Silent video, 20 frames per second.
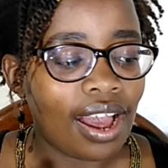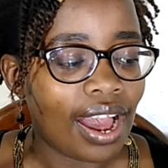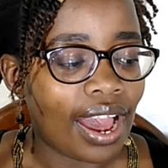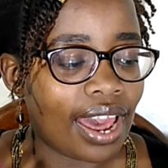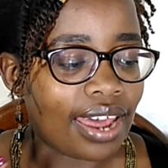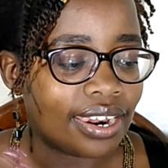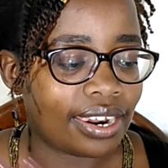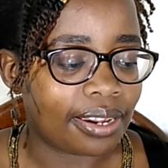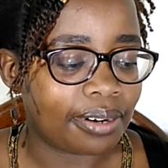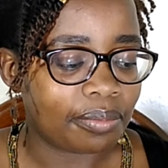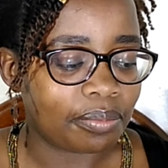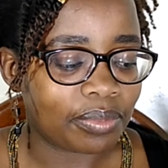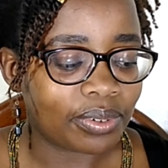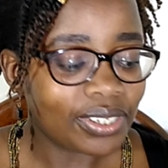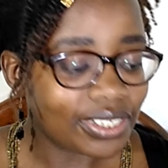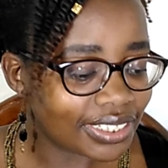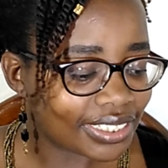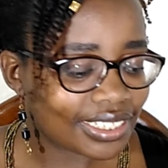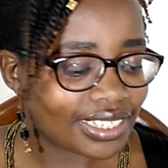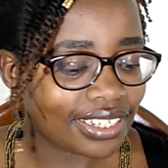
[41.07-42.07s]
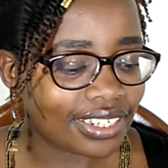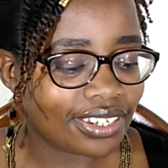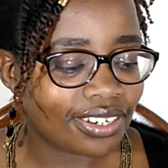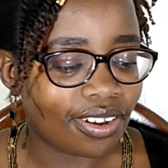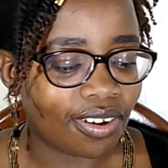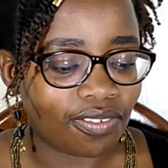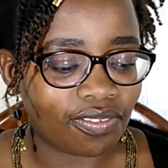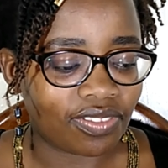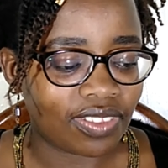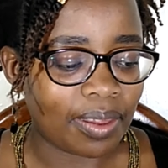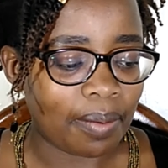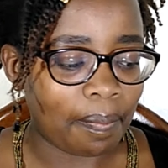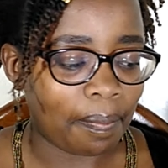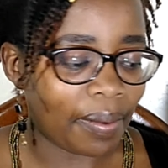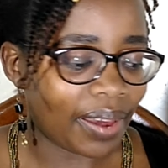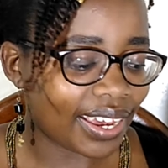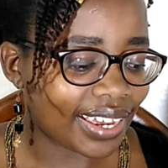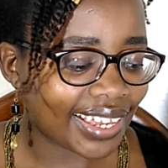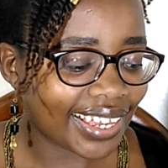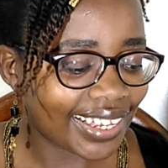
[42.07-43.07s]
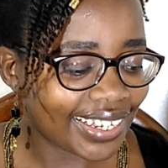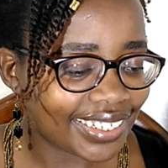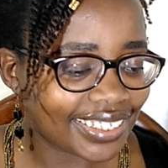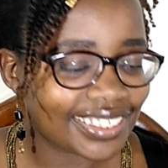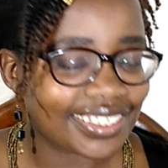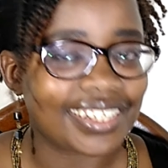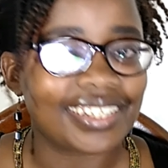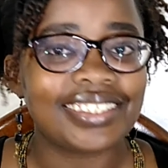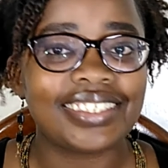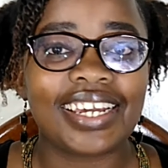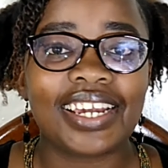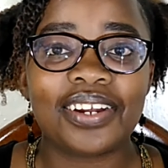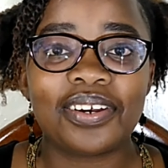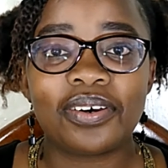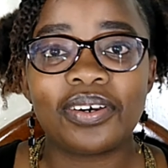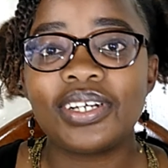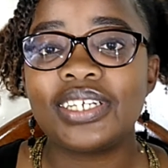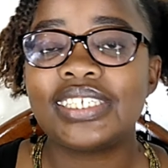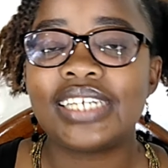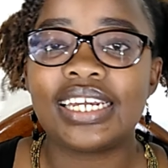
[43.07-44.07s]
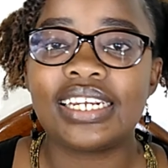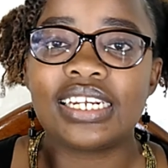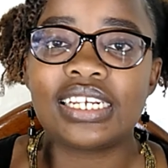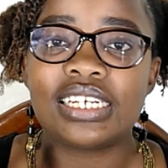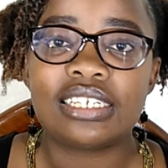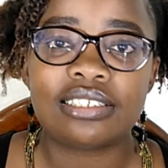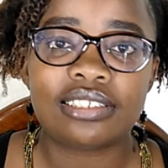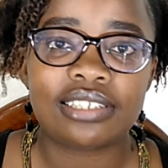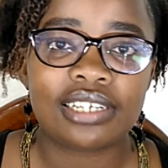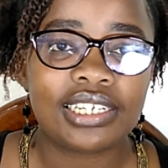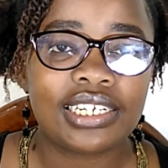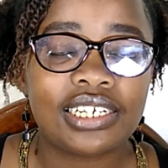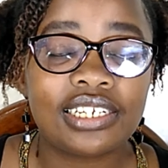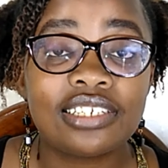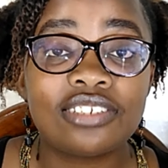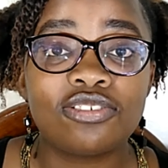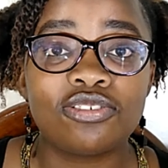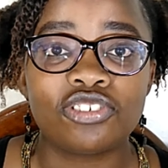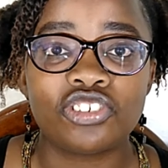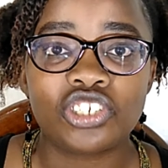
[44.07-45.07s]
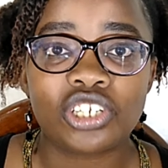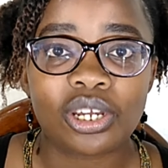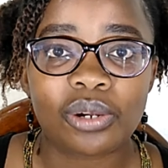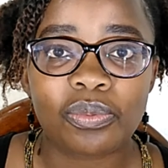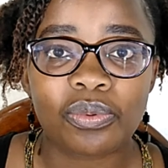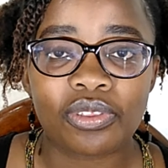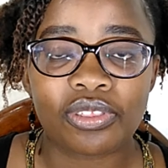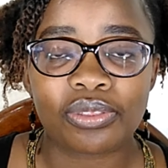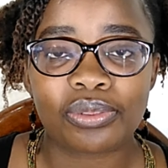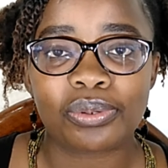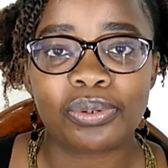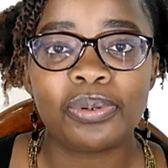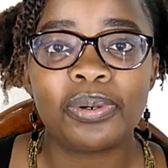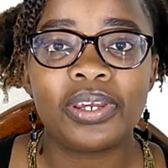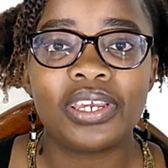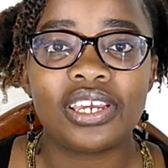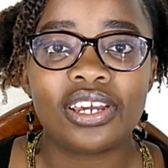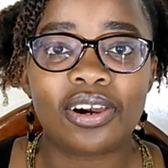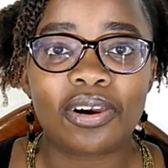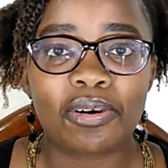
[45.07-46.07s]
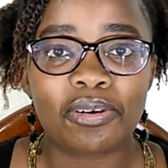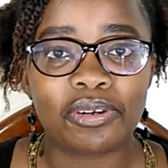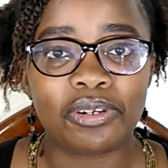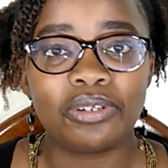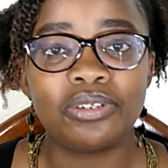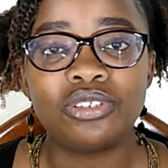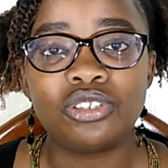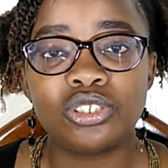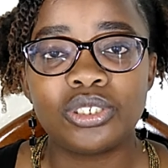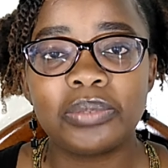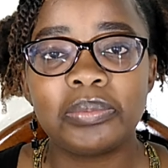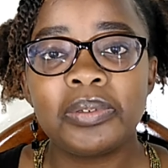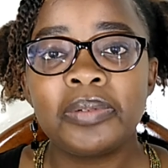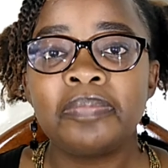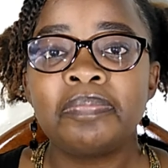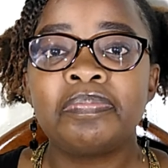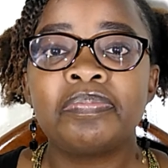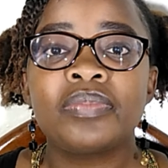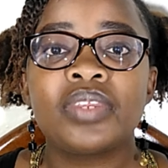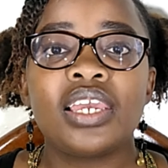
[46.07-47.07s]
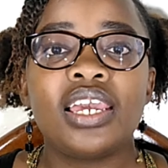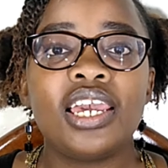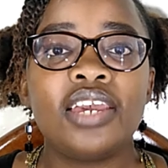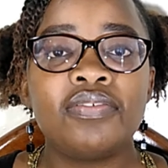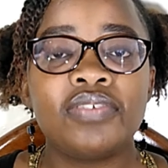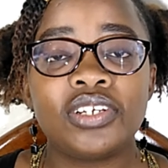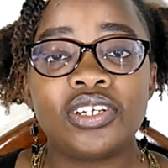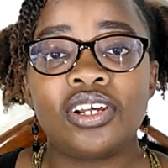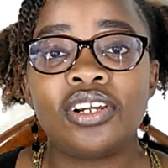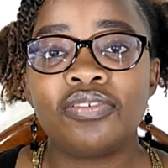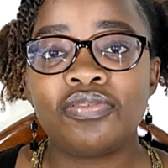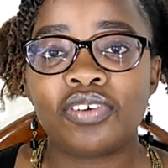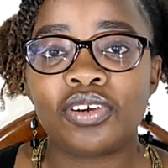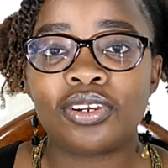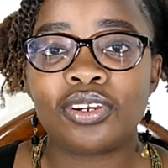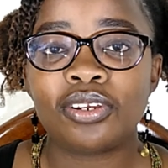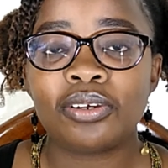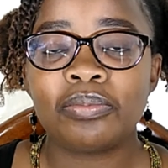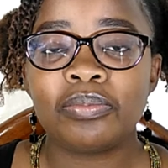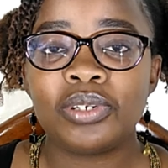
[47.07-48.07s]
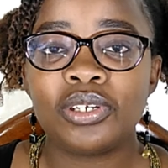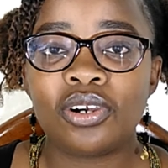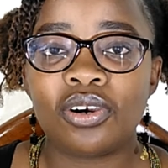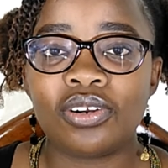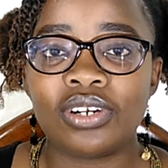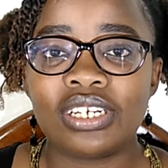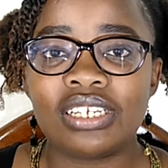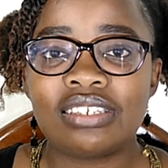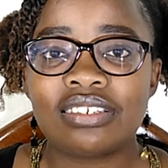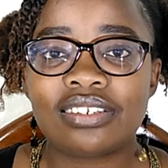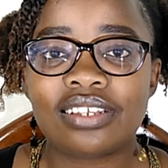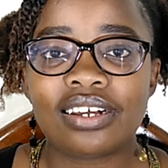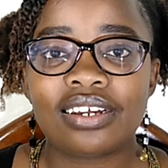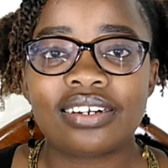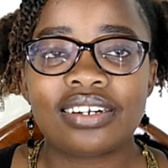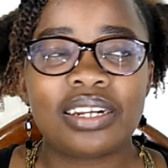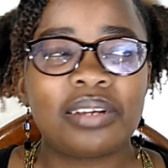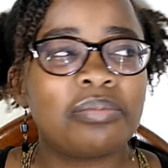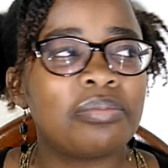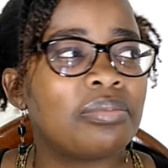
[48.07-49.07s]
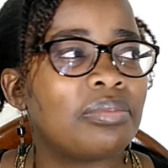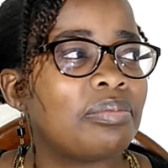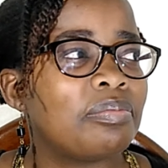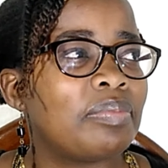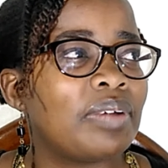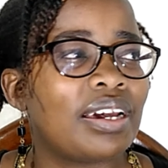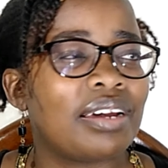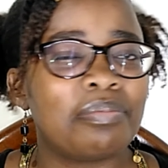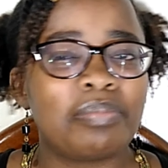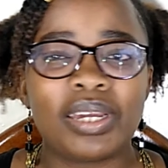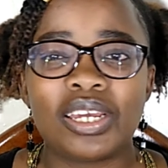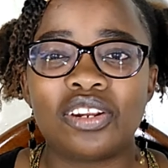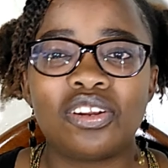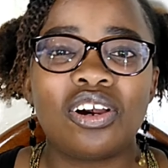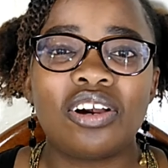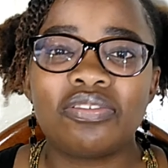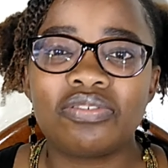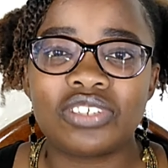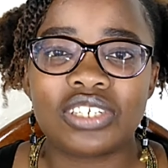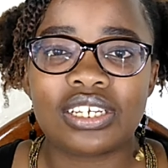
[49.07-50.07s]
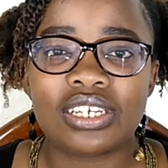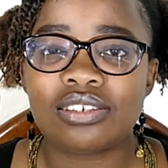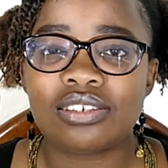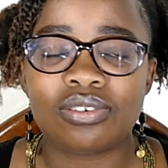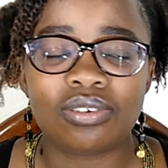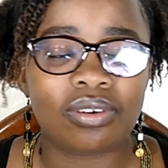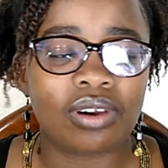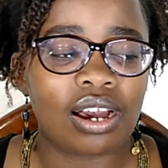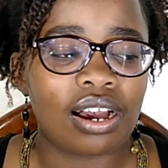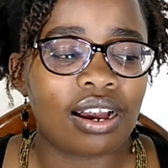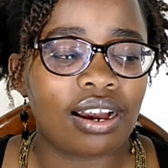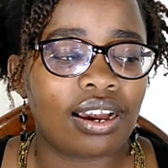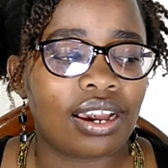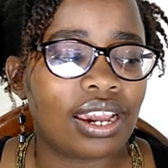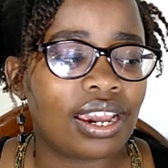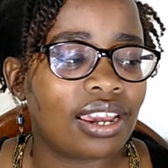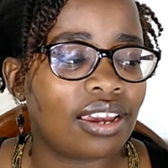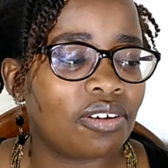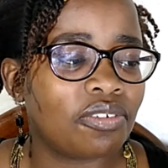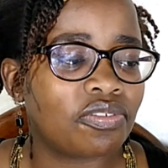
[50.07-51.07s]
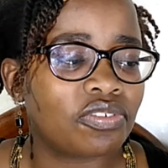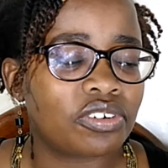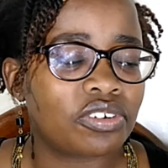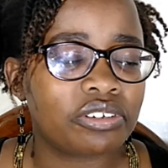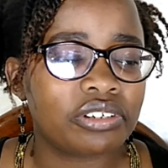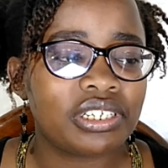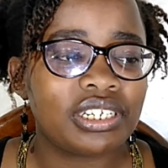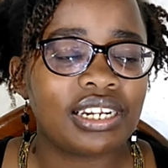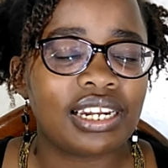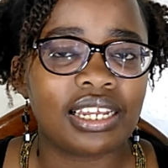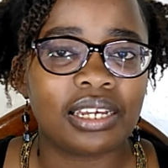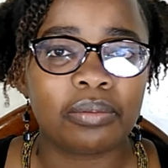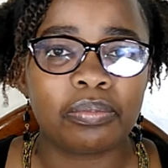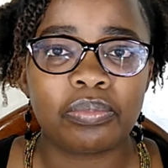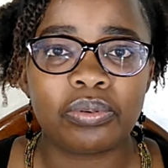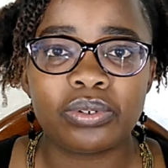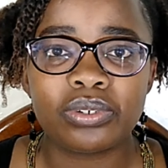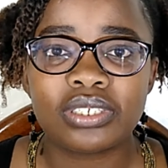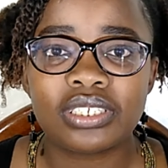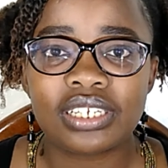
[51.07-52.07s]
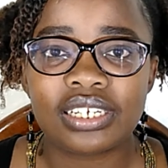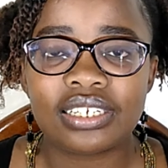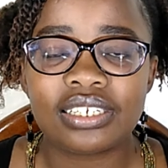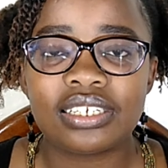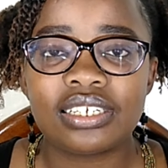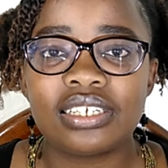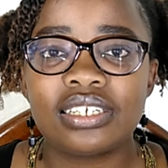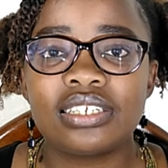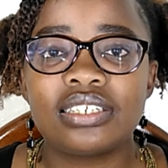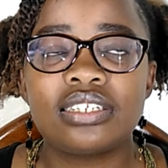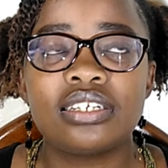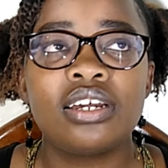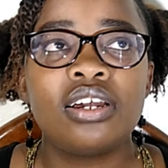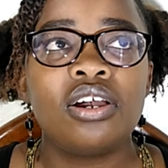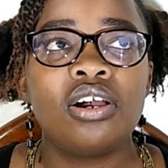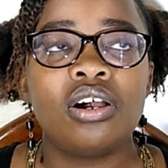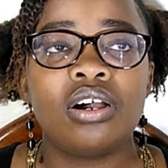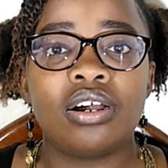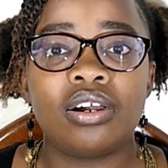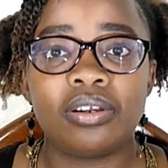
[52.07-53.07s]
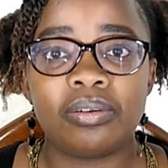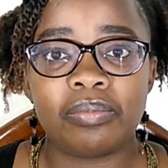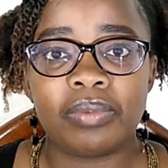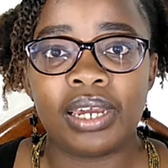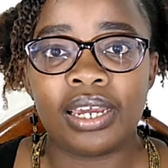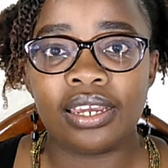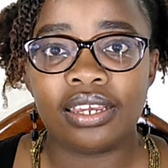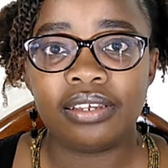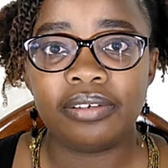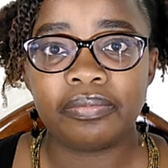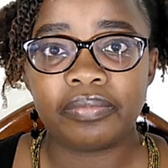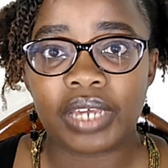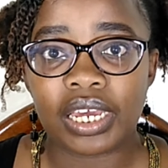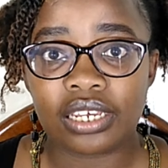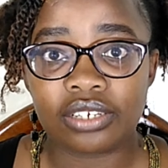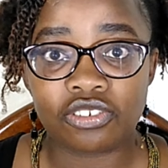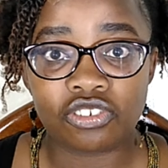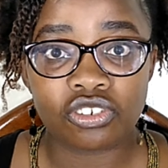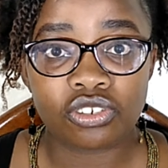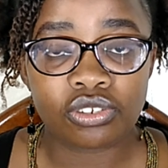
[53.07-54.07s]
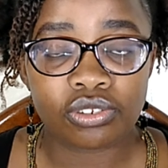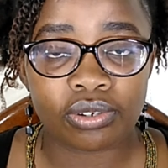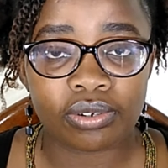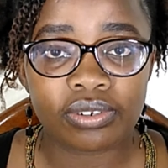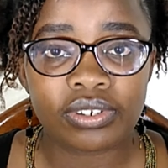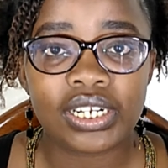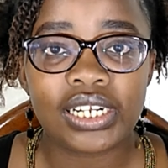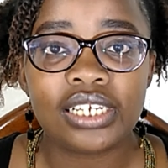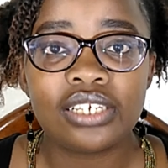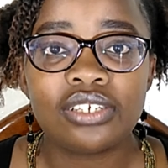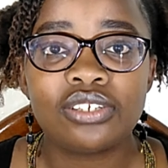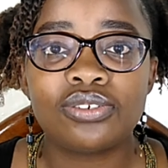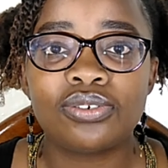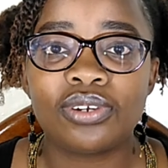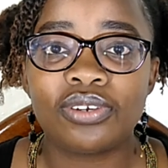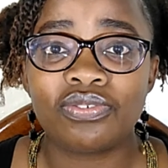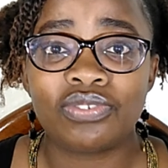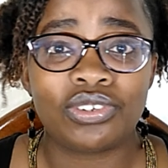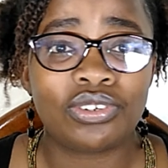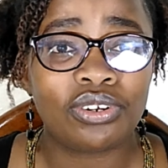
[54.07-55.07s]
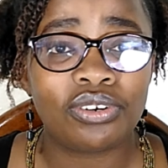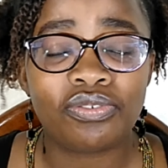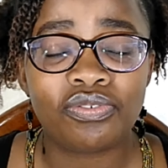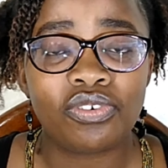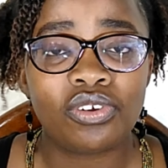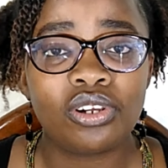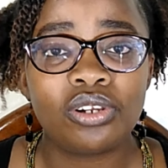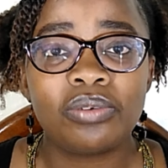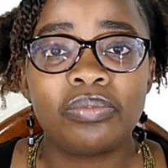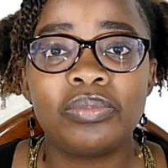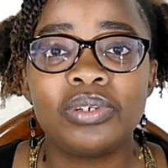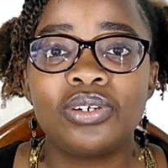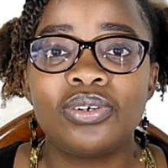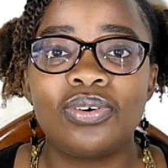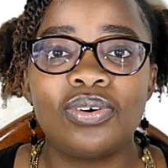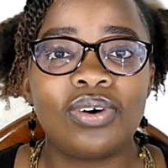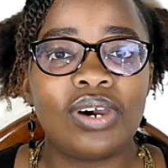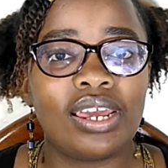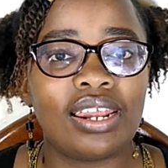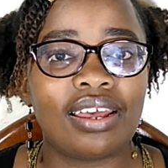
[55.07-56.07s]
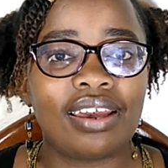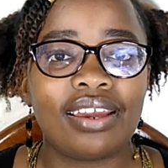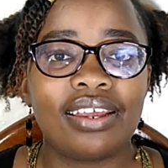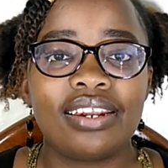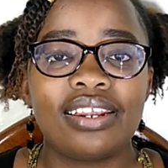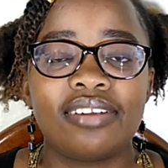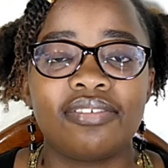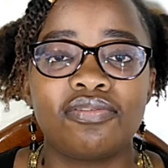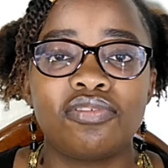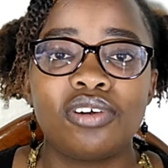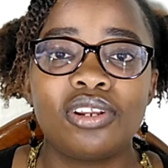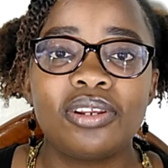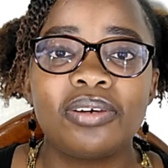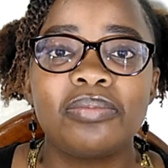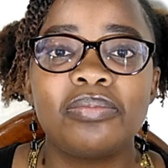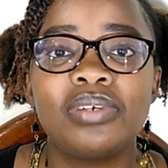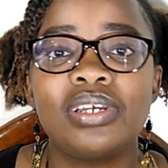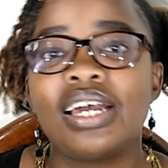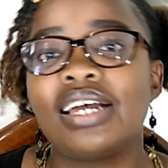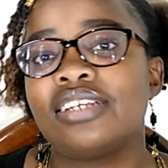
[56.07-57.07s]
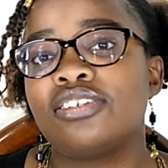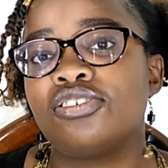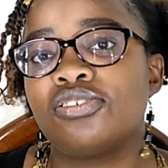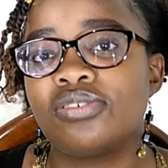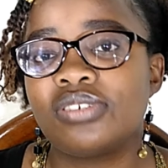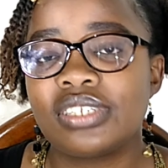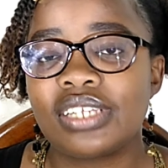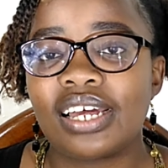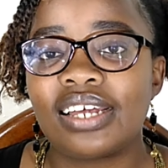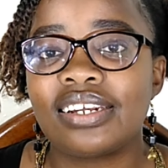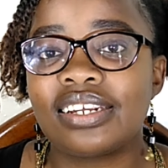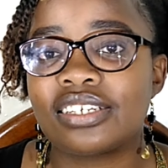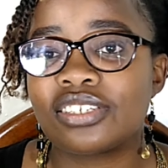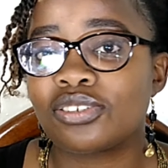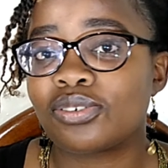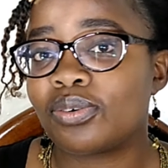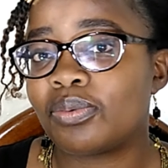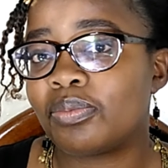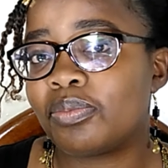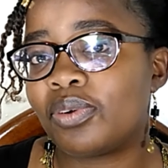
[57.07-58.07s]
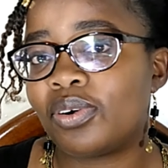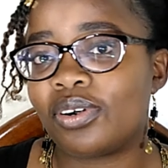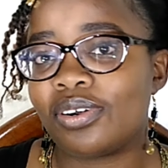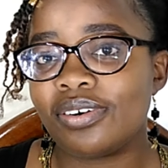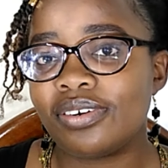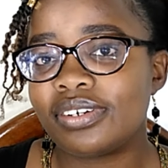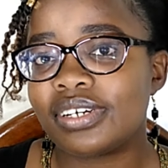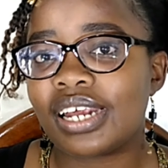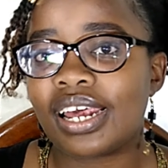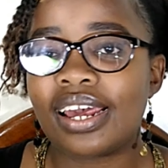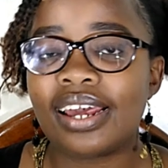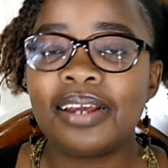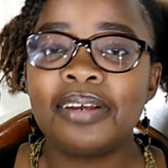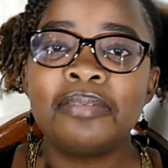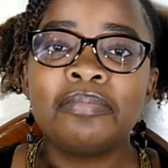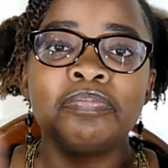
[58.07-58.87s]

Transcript: an unboxing of the package that I got and I decided to share with you here on YouTube. If you don't follow me on Instagram, by now I have already posted it on my IG stories. So if you don't follow me, go ahead and follow me at justa_moora.